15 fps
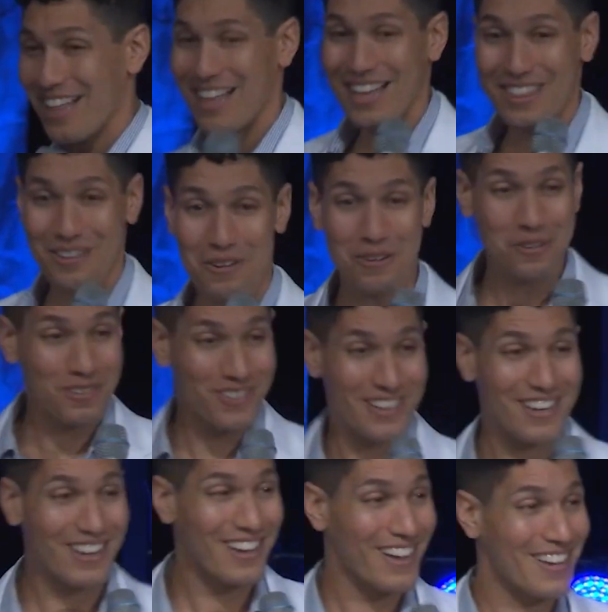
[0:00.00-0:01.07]
and they're all,
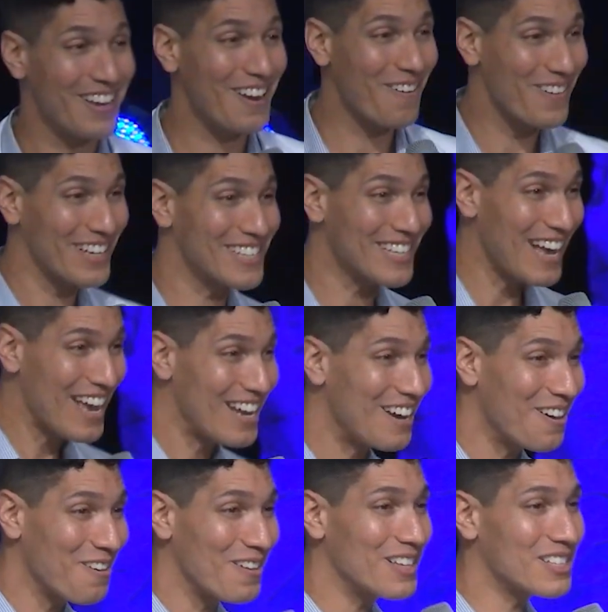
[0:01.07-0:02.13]
you know, excited
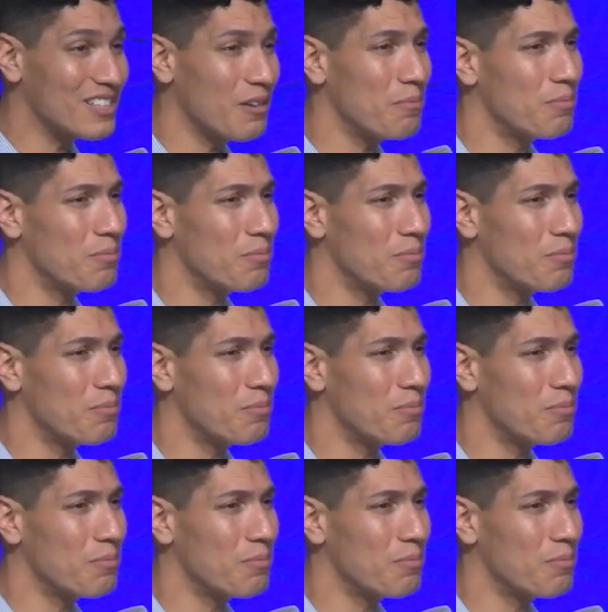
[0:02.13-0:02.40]
and all that stuff,